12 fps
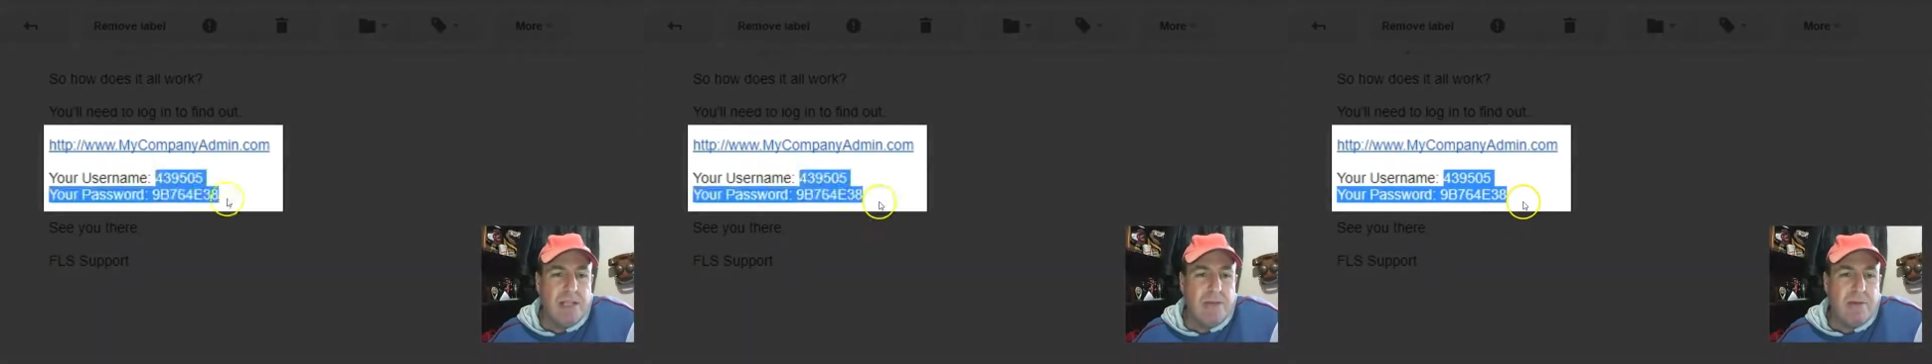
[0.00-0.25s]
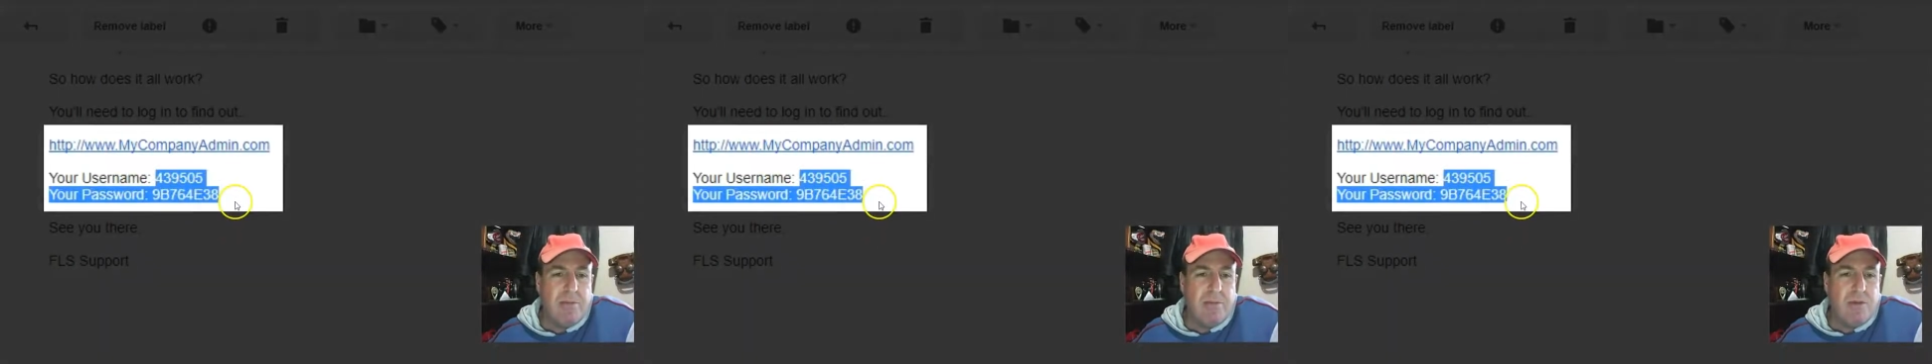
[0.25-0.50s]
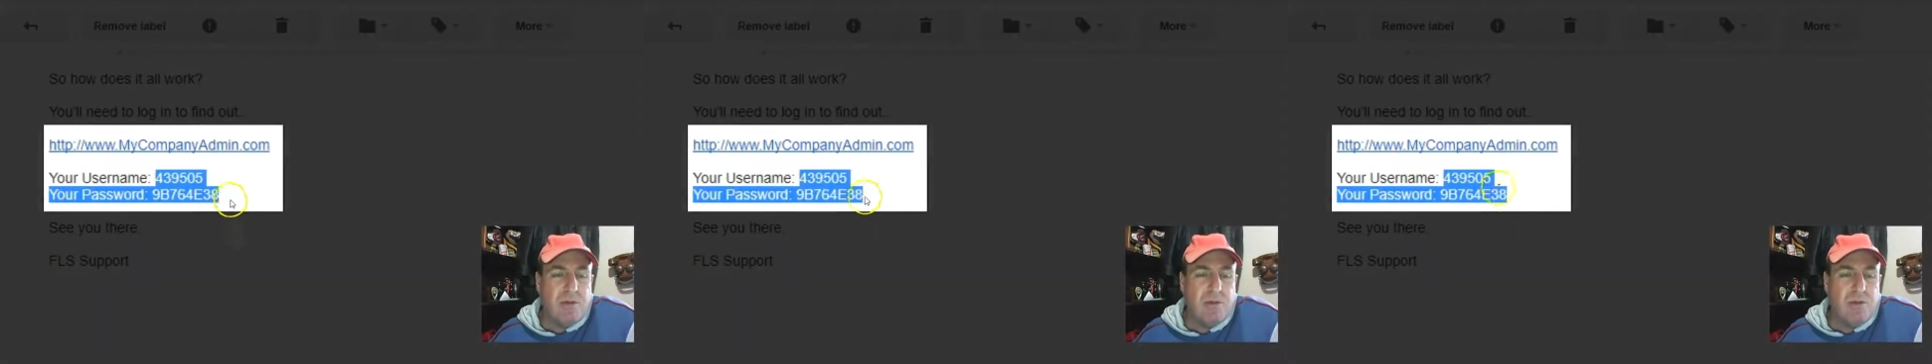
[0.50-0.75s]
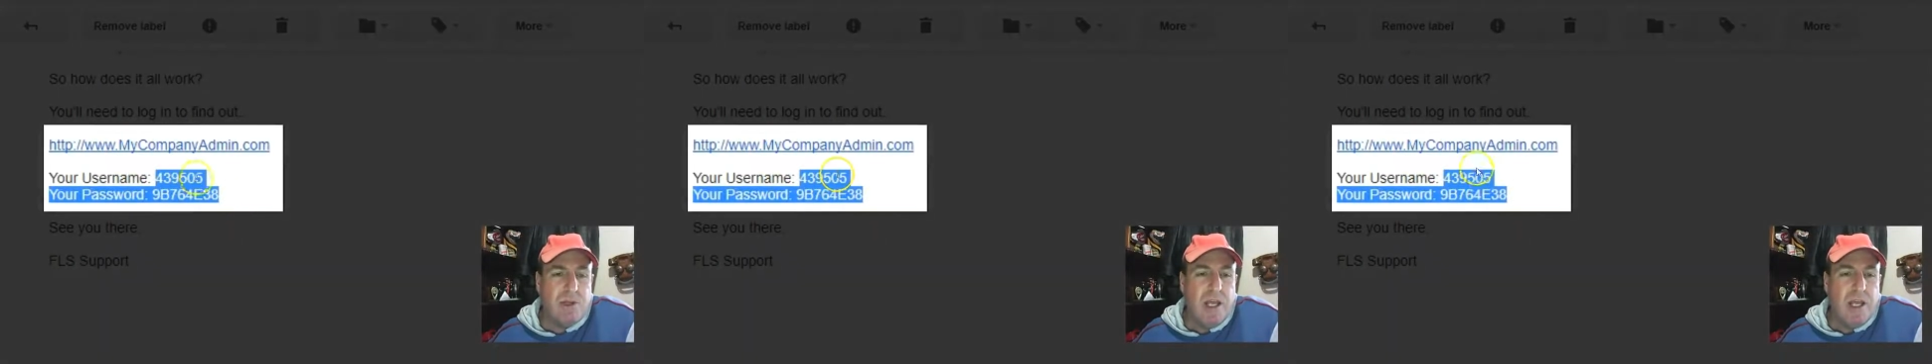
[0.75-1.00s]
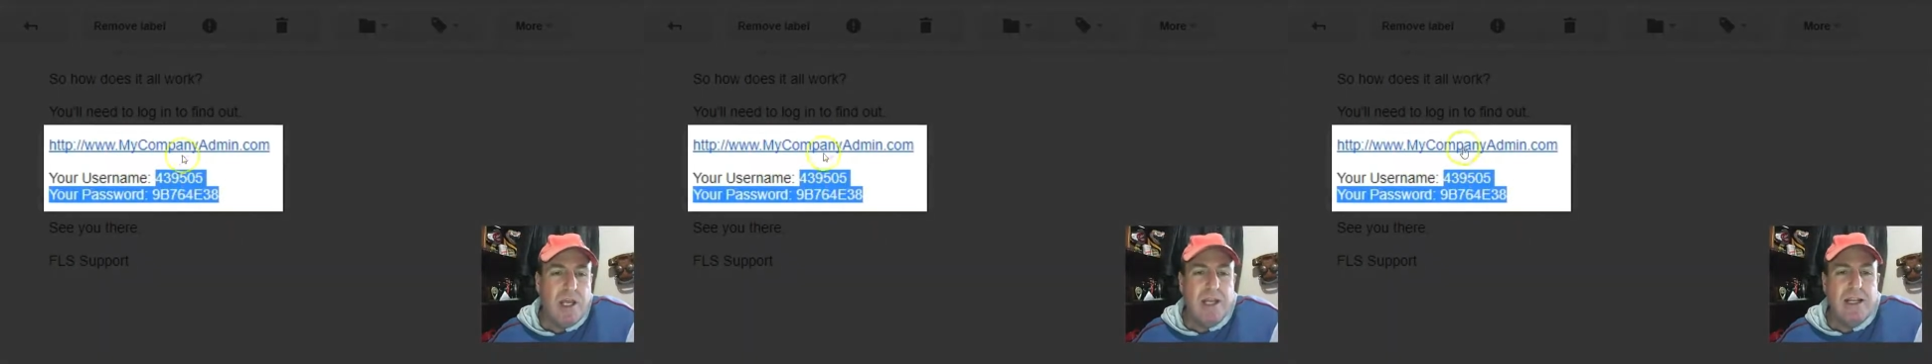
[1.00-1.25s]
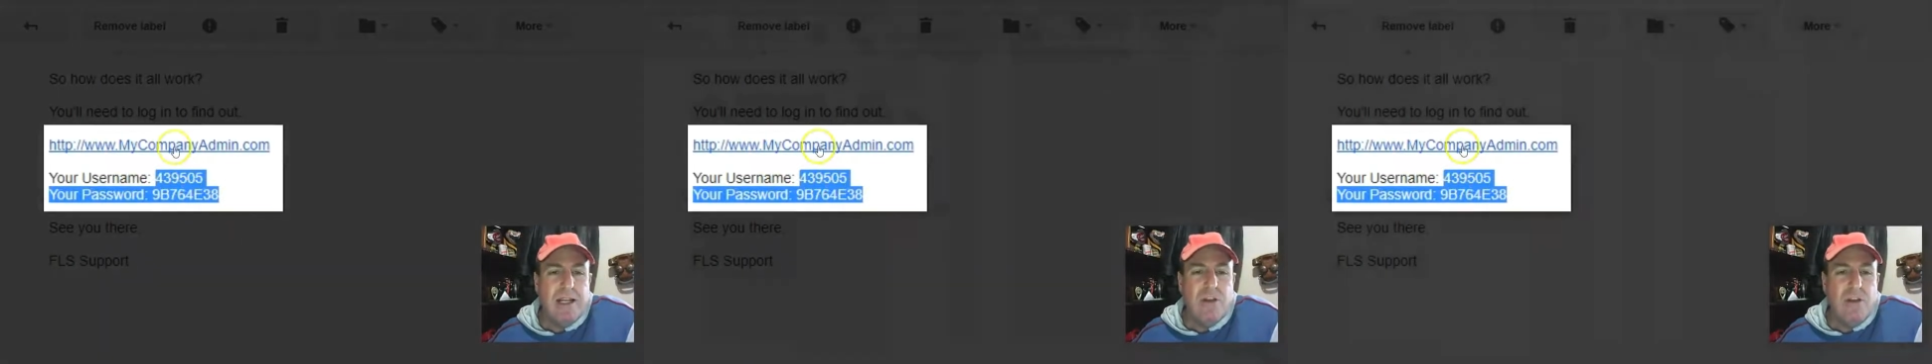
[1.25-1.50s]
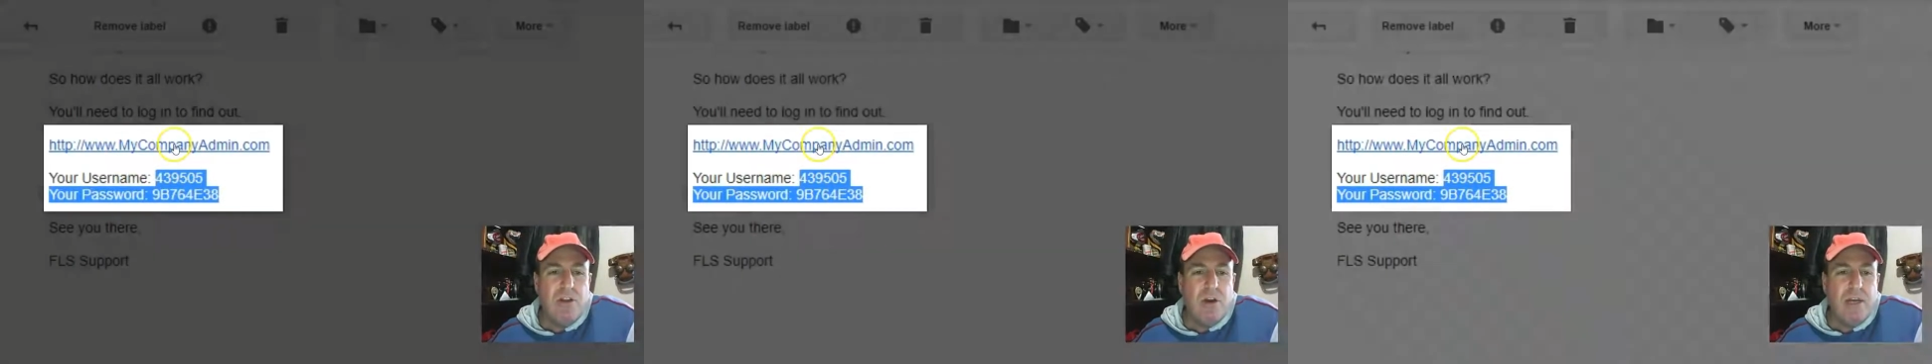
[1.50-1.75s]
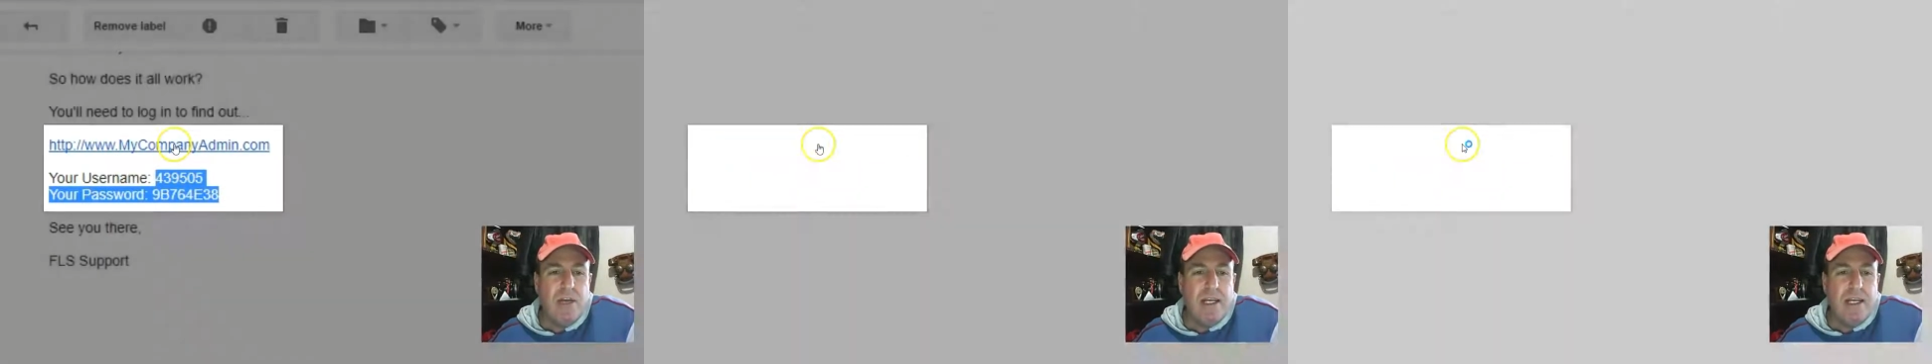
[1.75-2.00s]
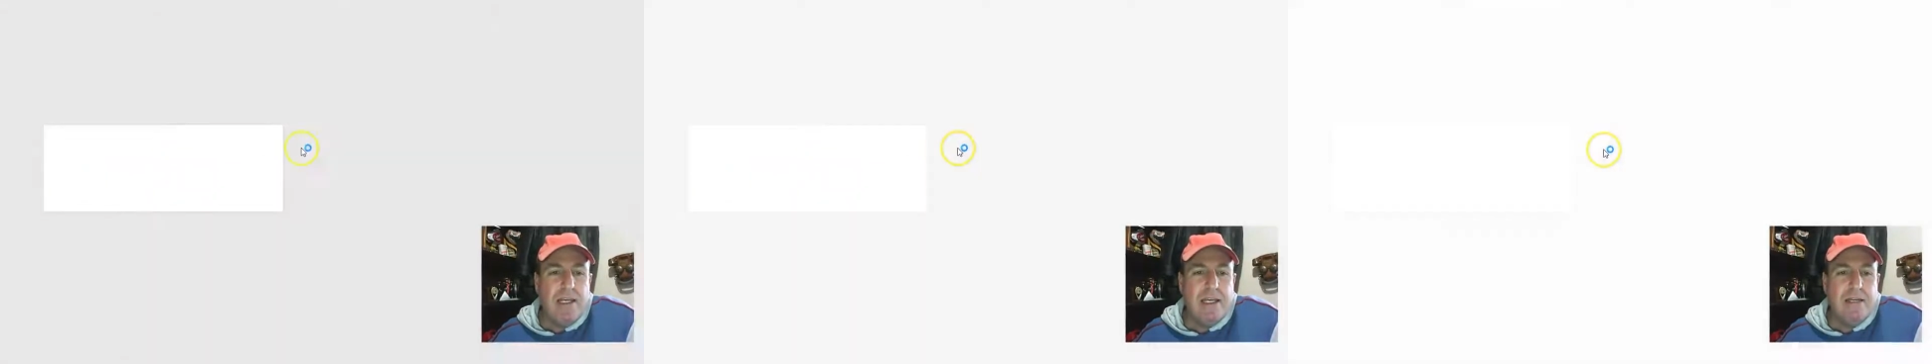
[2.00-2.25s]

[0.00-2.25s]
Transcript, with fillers: and password. Click on the login link.